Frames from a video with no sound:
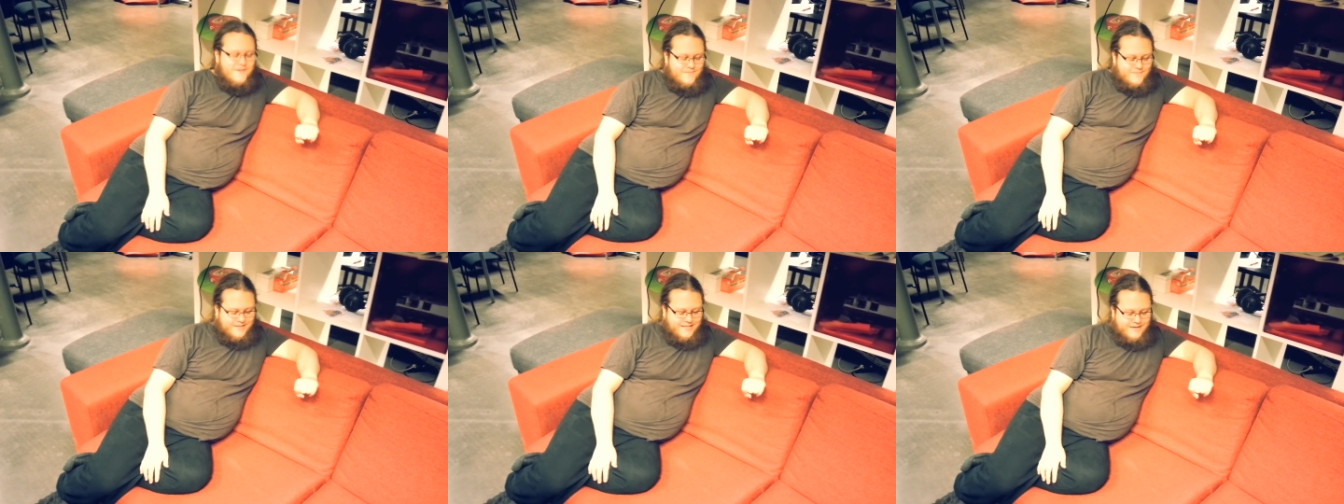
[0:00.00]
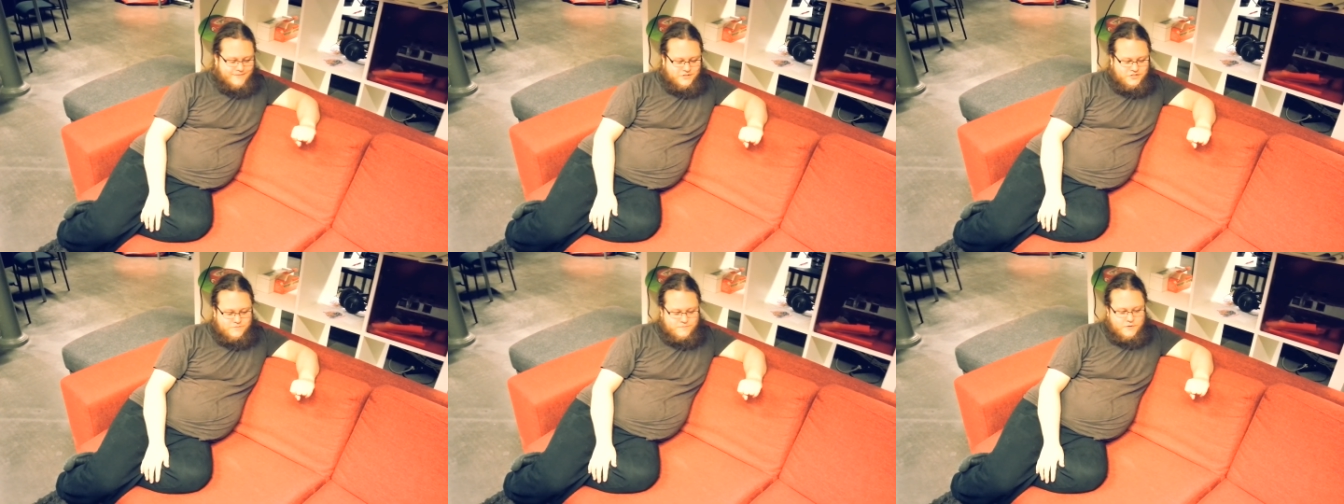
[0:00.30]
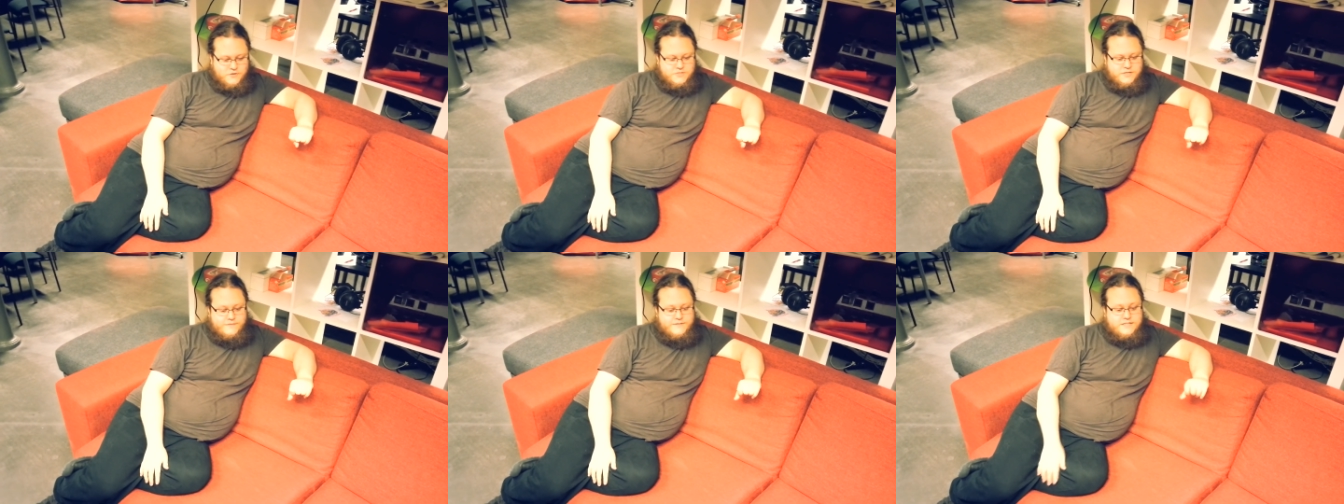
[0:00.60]
But they were
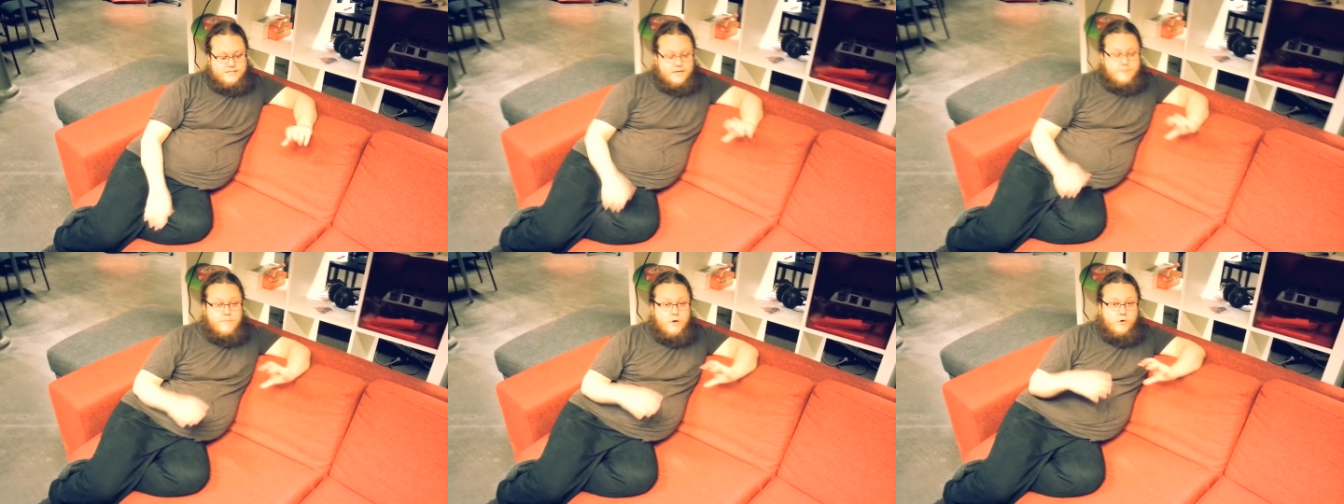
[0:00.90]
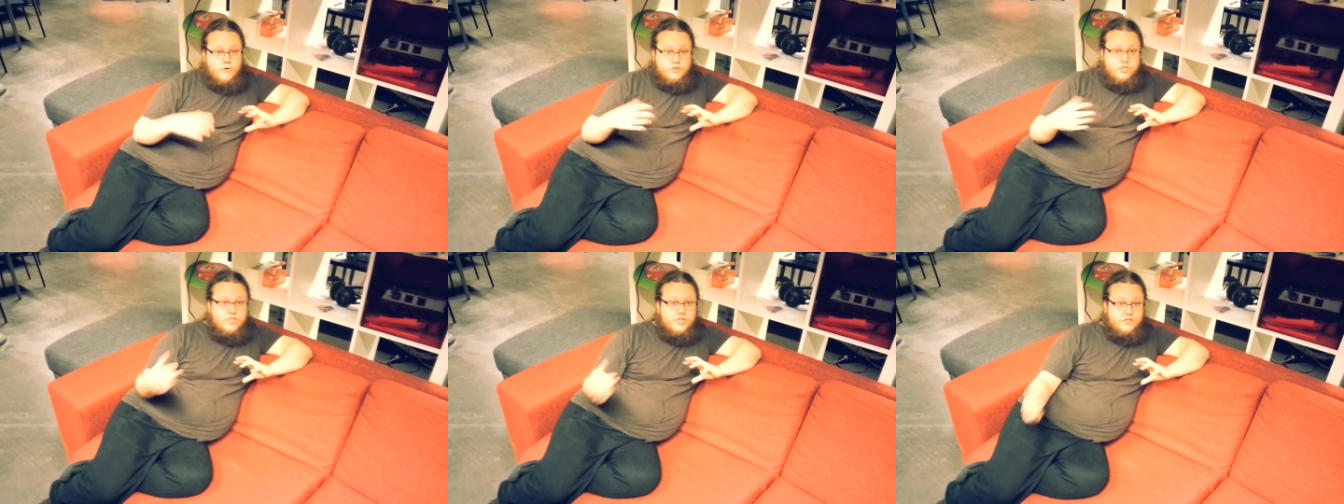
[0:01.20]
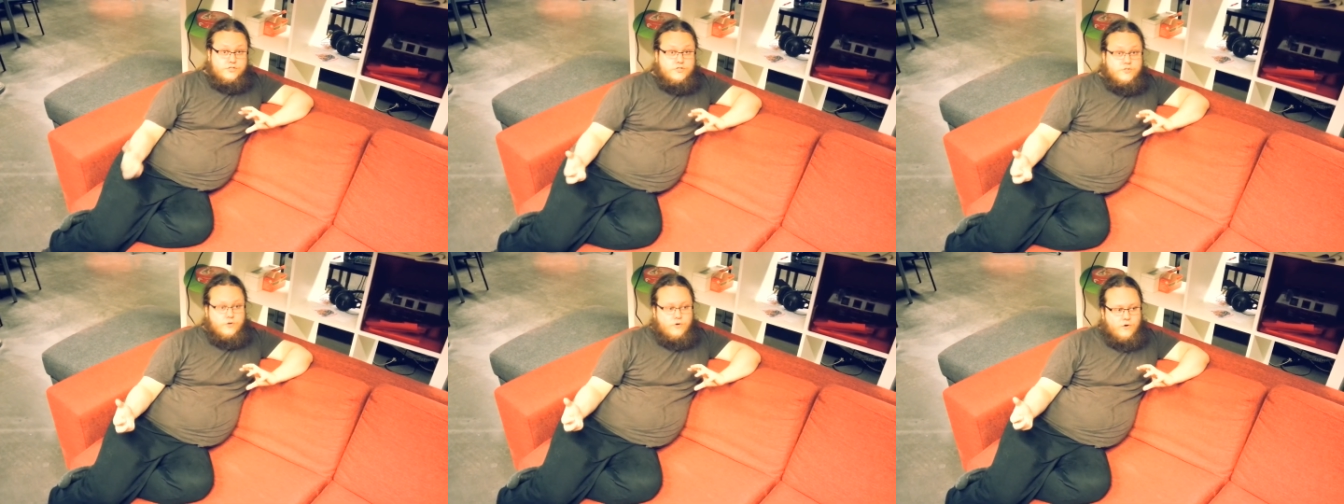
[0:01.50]
supposed to have these
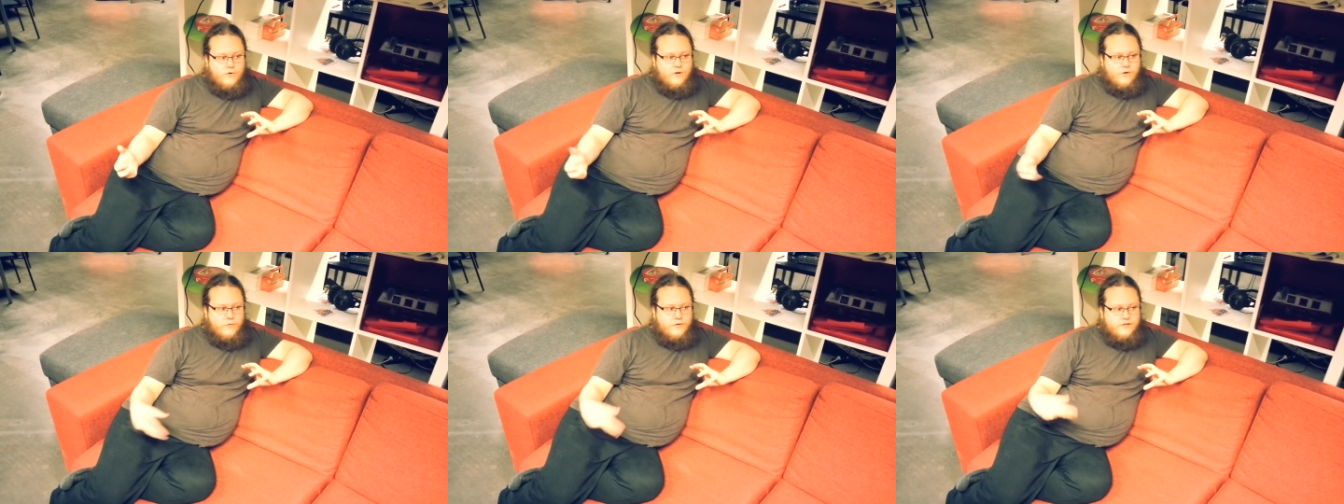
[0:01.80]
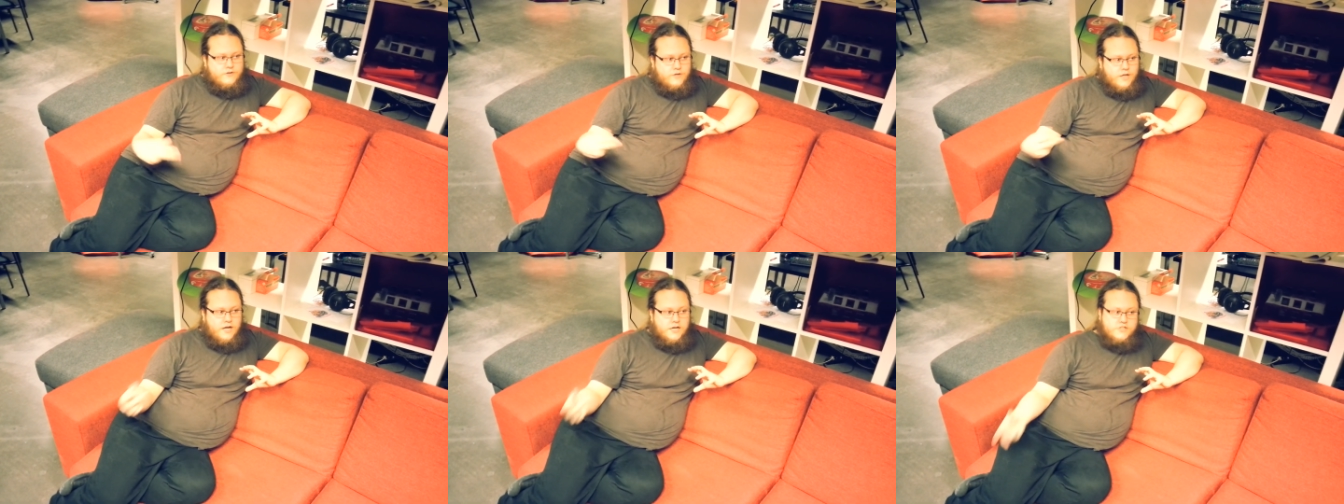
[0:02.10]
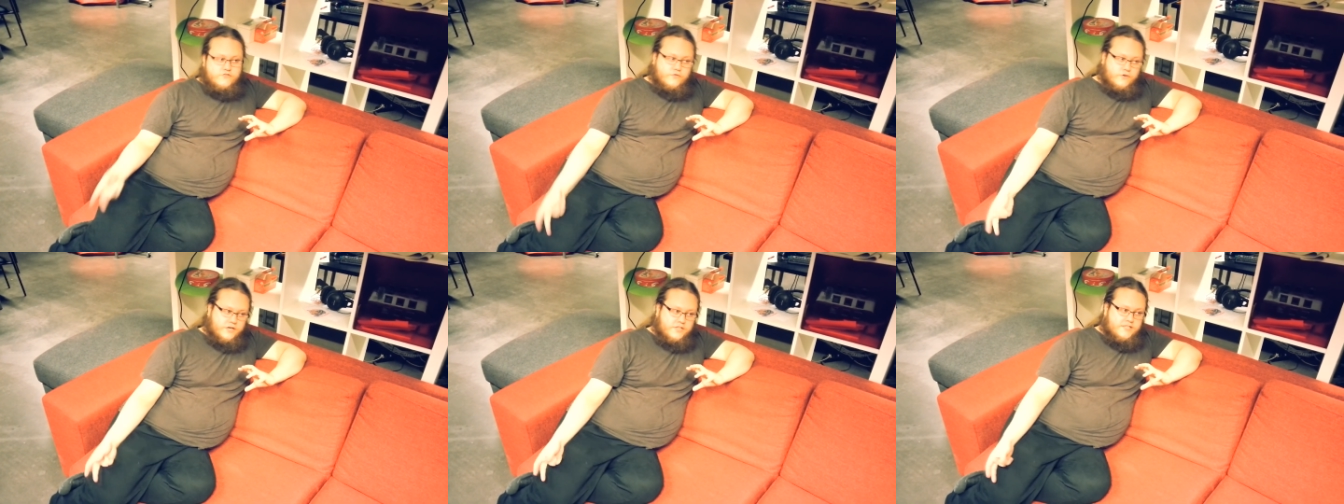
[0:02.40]
emotions to go along with their
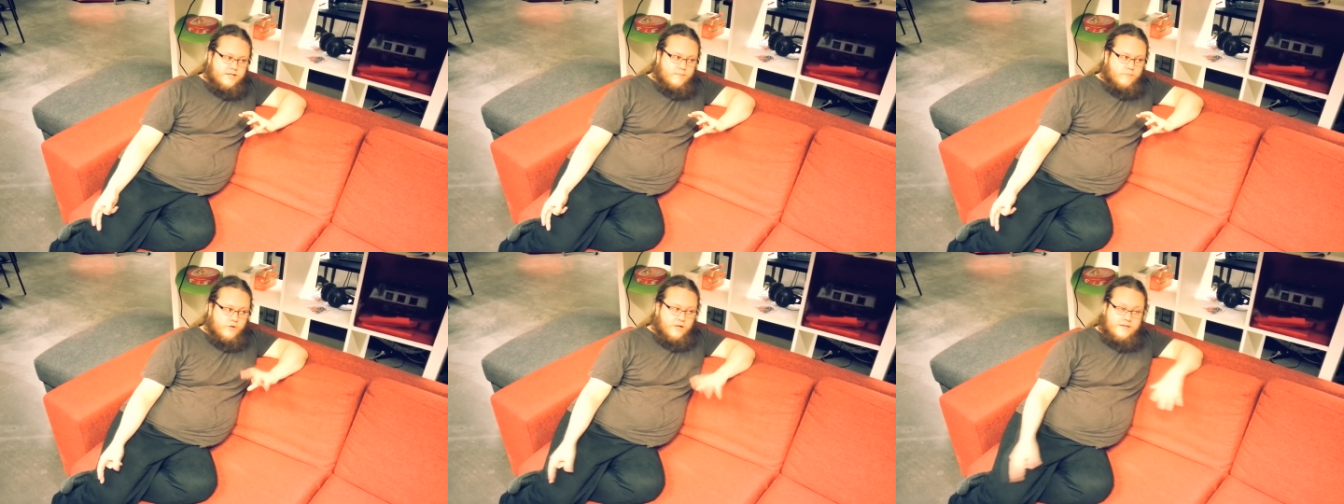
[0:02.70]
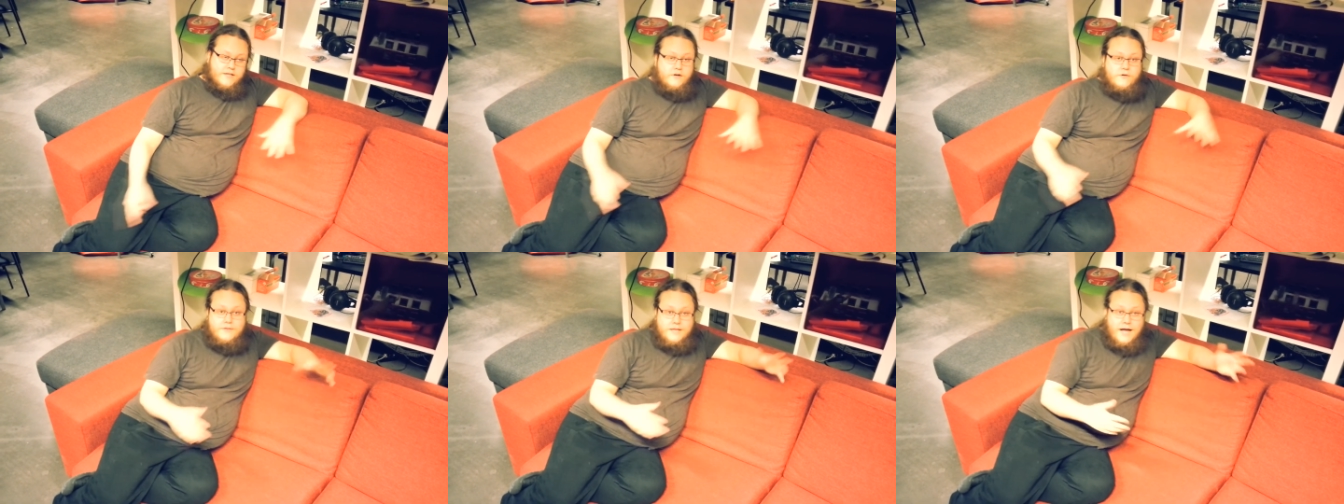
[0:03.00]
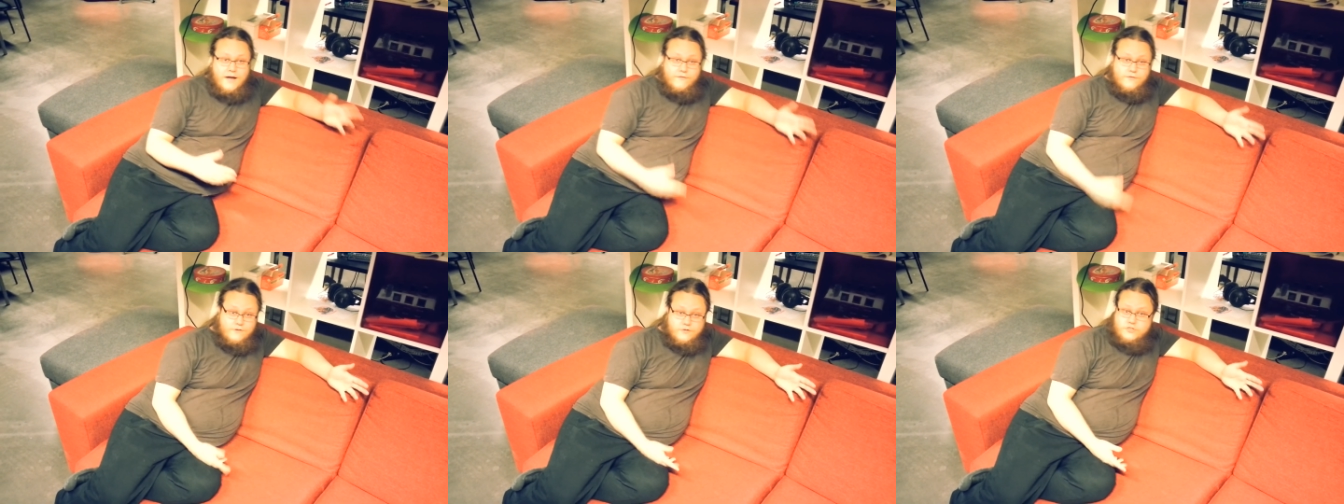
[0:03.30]
lines, for example, and they don't
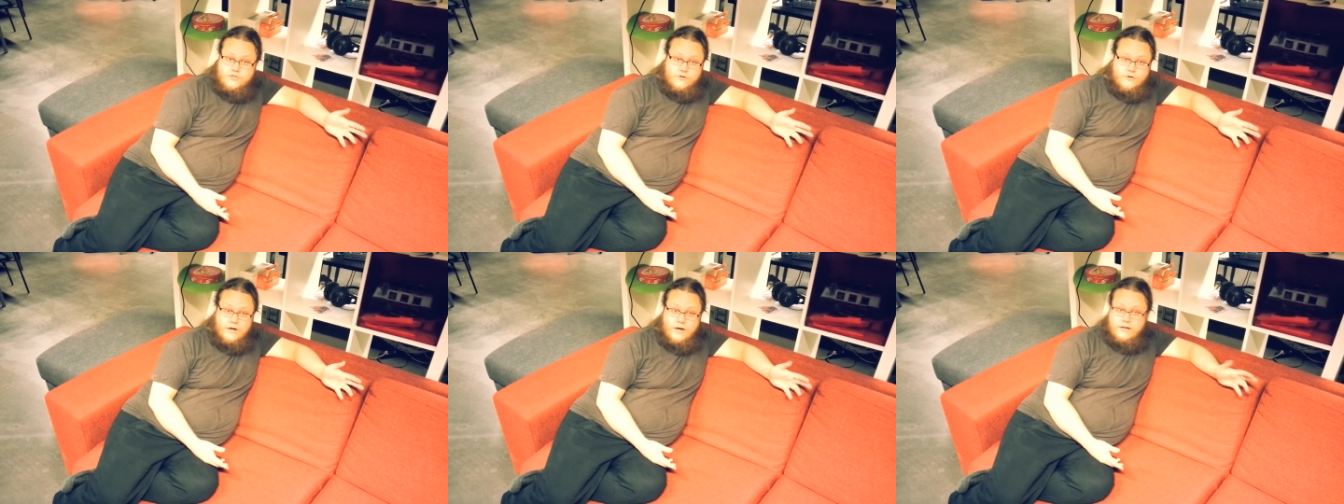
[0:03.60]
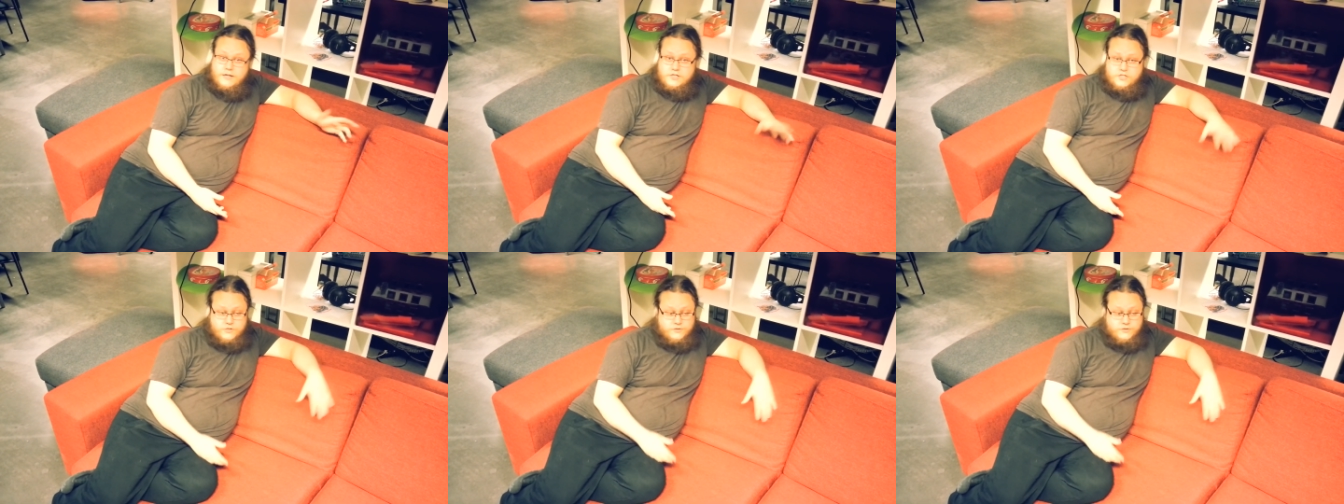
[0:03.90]
have those currently.